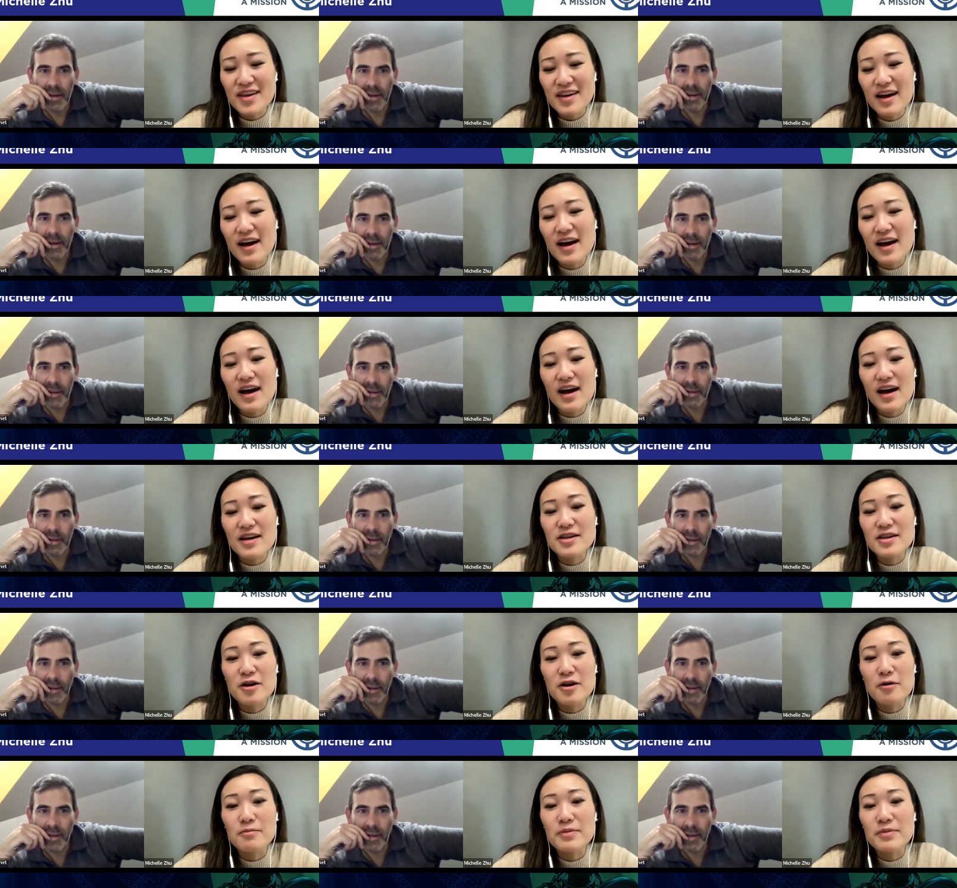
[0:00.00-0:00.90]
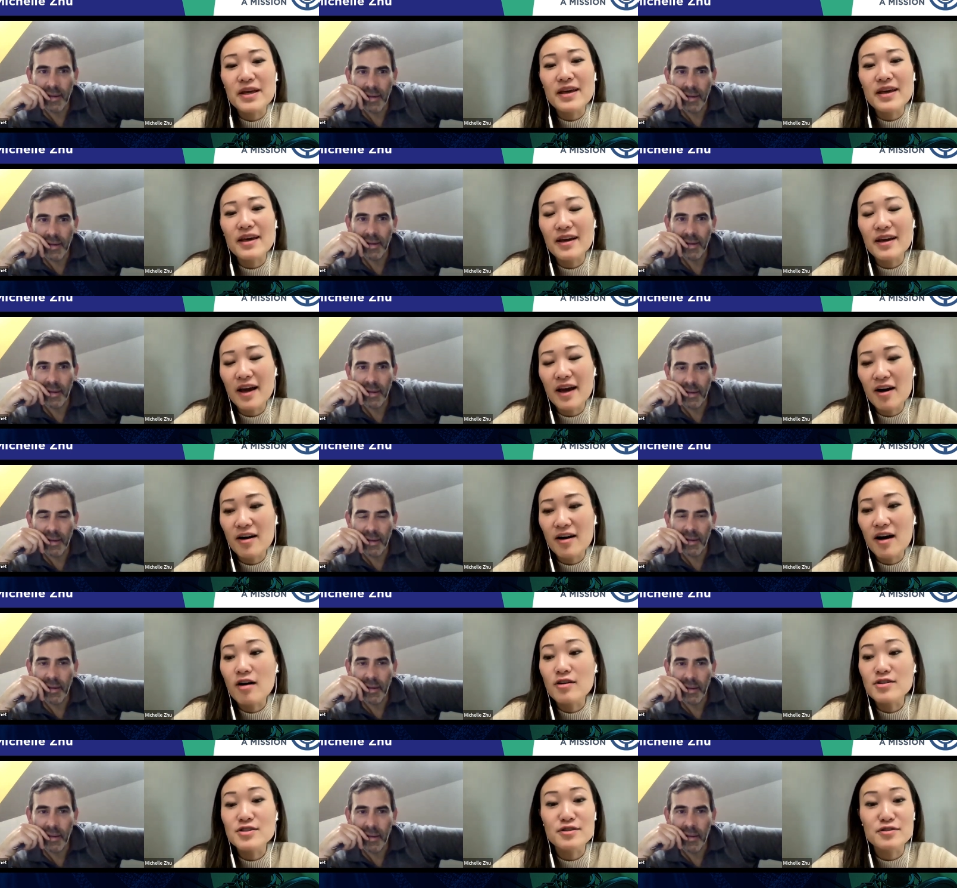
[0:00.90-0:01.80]
Speaker 1: uh, you know, being
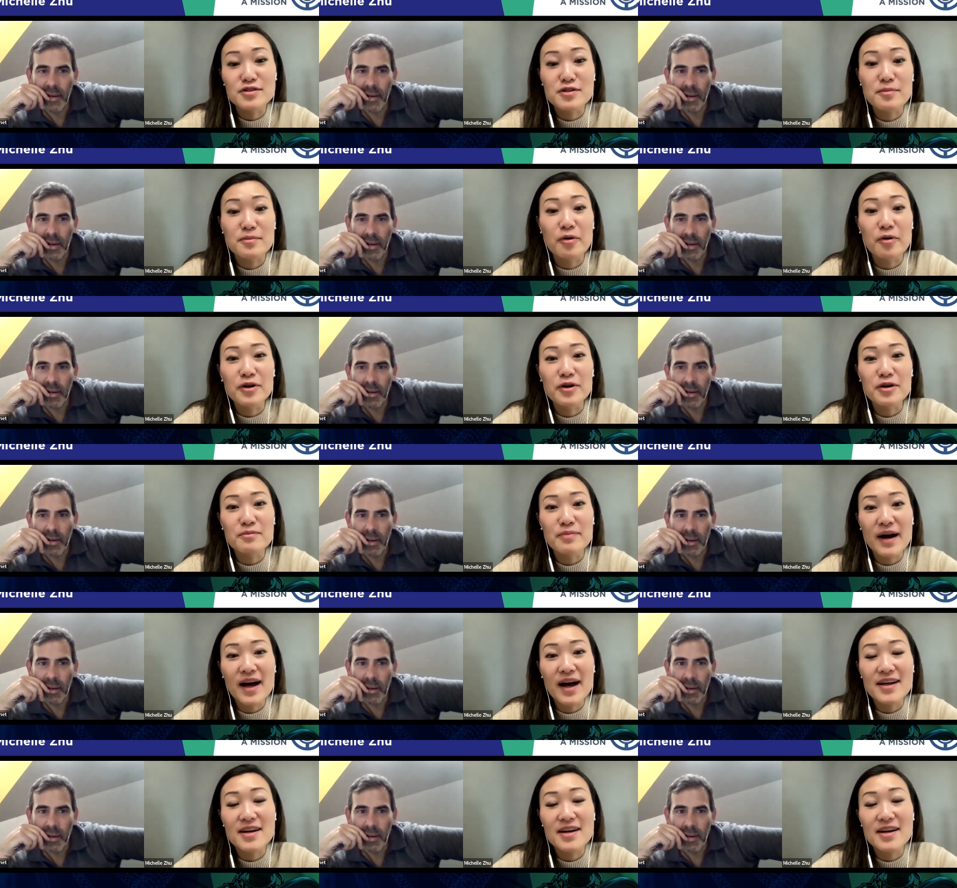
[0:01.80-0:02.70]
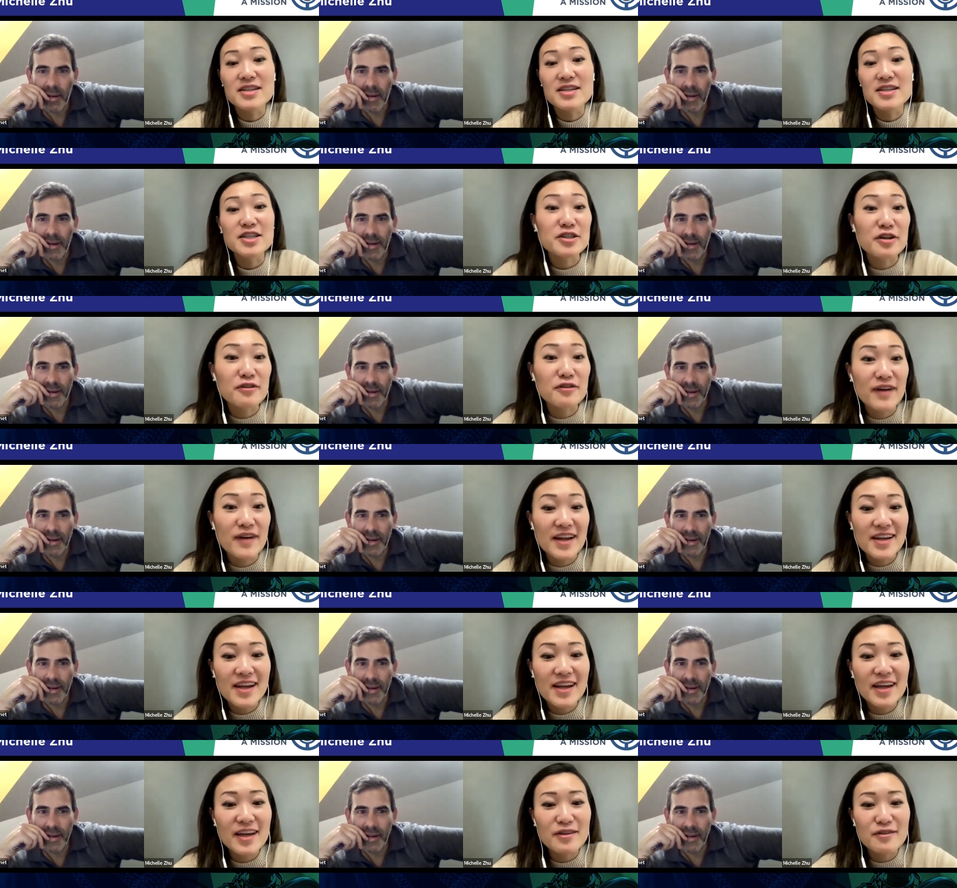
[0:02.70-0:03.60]
also supported by additional
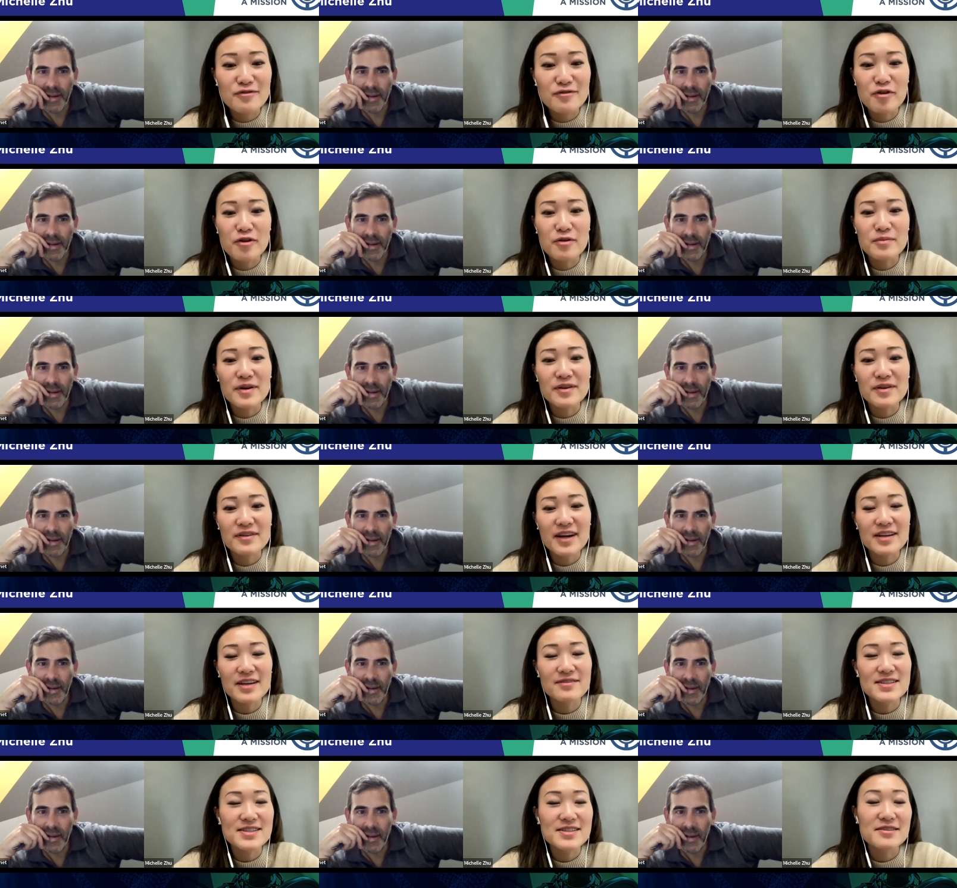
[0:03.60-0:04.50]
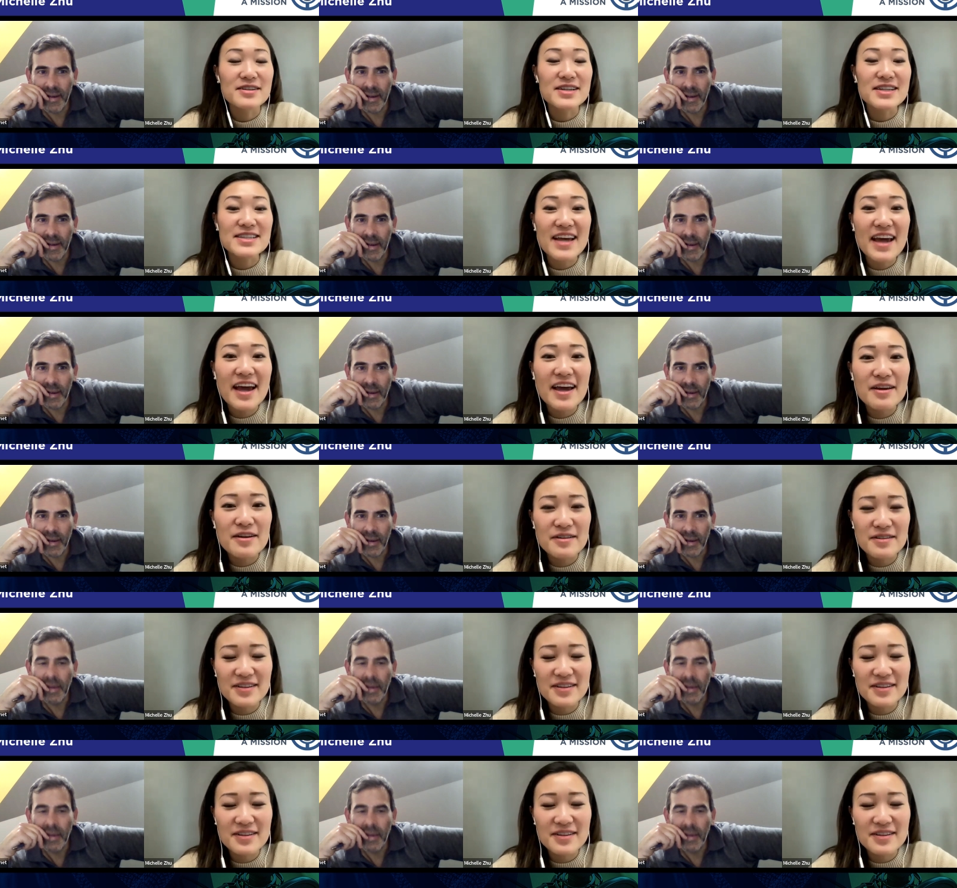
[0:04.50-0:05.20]
funding in the form of kind of a Series A,